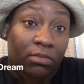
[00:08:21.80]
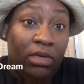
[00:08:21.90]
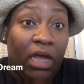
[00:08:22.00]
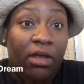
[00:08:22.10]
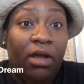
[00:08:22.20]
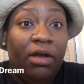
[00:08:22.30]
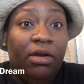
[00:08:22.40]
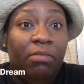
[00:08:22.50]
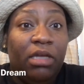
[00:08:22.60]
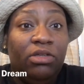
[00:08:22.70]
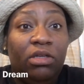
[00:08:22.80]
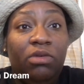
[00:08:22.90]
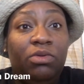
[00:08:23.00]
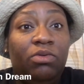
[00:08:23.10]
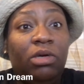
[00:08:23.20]
Tonya Harding
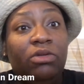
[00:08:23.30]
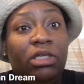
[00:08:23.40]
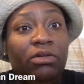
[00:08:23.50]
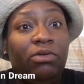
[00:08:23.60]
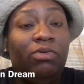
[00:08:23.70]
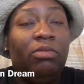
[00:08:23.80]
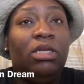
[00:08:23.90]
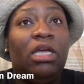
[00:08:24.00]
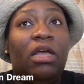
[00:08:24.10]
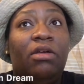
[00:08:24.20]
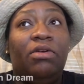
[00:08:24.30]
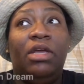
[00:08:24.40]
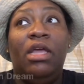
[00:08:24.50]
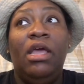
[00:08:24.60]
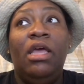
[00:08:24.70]
basically was the rose that grew from the
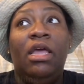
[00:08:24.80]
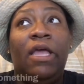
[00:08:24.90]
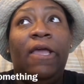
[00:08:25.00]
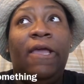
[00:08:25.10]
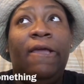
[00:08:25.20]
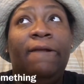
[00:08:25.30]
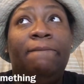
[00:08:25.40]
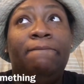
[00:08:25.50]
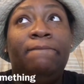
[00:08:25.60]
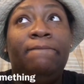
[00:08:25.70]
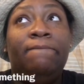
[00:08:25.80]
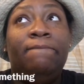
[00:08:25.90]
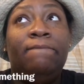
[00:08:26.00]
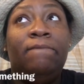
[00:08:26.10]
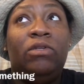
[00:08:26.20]
concrete, and
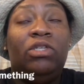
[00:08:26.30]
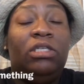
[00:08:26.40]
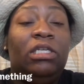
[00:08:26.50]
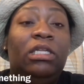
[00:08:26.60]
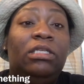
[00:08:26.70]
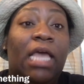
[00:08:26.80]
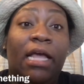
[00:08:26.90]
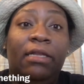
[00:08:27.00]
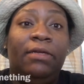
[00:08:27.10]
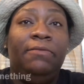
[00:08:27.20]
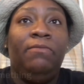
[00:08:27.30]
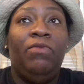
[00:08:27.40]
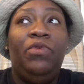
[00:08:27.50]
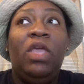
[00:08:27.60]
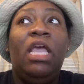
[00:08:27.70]
she's still a talent.
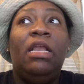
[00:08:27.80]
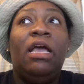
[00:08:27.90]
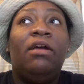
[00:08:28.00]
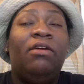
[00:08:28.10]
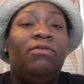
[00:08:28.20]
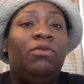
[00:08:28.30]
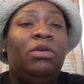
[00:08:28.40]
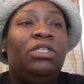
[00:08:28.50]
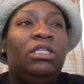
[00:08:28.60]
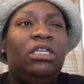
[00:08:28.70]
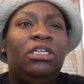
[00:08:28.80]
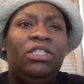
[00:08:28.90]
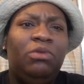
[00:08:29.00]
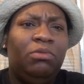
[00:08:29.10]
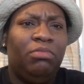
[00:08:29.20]
You can't knock her for what she did.
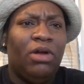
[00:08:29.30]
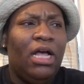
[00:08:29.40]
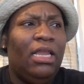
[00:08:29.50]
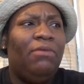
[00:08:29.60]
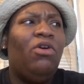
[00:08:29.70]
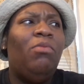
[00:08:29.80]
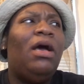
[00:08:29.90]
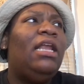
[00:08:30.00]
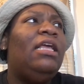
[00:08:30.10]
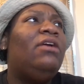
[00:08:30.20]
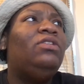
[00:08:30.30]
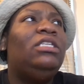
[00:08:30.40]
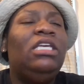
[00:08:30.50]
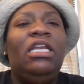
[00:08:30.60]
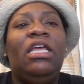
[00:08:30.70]
She was brought. Nobody else
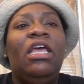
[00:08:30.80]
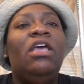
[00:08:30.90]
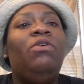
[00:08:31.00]
did it.